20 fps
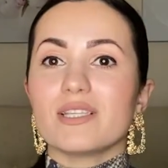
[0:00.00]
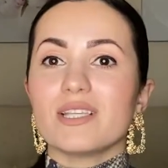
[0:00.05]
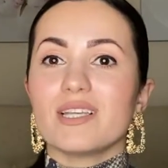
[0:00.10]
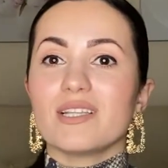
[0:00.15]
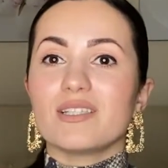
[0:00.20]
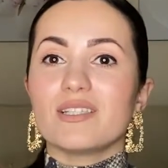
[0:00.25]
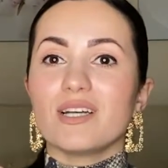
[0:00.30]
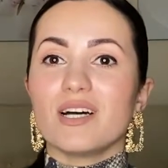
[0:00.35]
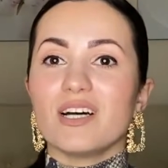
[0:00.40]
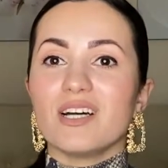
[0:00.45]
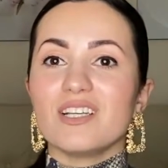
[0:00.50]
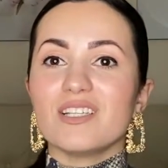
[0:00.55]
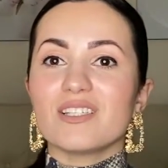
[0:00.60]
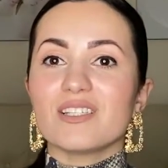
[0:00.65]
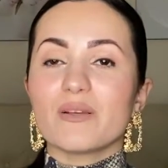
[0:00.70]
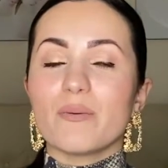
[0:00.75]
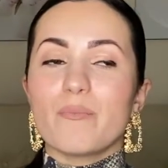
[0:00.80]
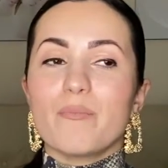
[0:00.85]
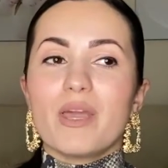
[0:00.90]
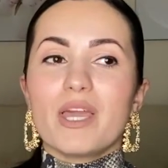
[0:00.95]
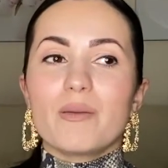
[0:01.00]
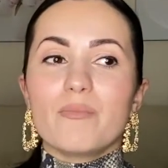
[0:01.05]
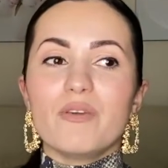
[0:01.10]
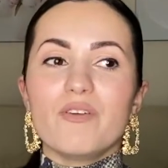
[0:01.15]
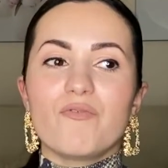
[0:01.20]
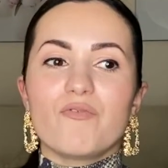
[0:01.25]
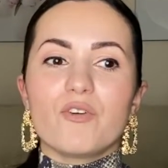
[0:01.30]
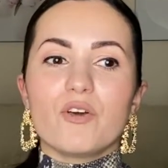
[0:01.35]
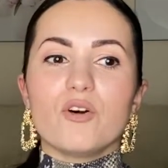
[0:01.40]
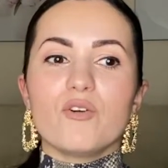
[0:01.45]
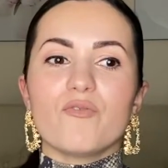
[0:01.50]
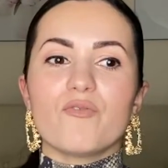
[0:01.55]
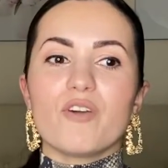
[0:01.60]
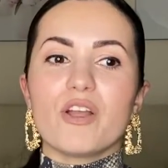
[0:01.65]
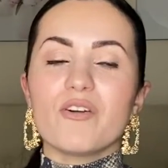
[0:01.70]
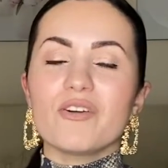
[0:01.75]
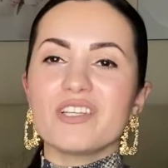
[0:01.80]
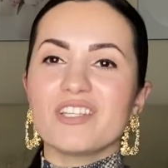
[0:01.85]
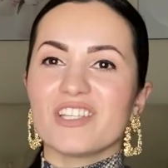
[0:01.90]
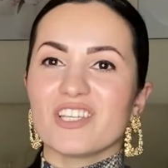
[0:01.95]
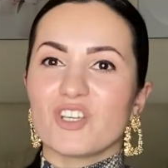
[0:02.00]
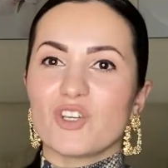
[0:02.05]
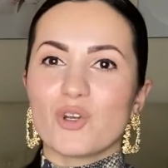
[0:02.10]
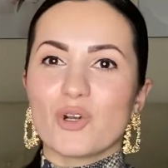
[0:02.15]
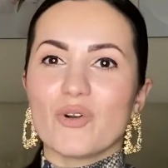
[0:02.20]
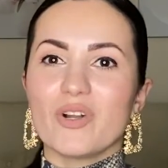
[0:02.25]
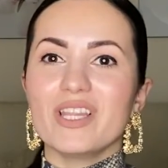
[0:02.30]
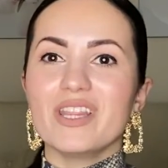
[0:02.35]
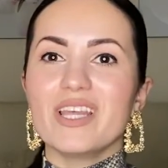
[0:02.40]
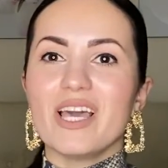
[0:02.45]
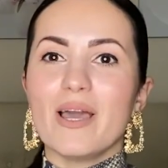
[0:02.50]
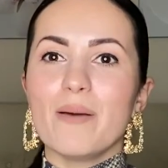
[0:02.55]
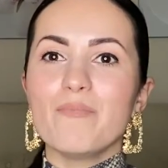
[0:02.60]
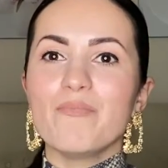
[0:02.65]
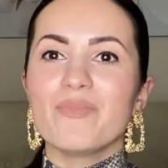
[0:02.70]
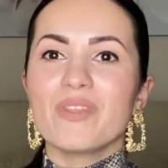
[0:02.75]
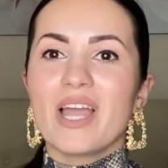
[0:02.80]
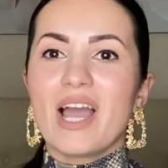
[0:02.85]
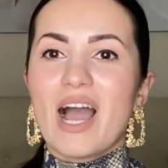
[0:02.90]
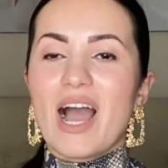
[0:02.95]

It does make me feel very secure in them.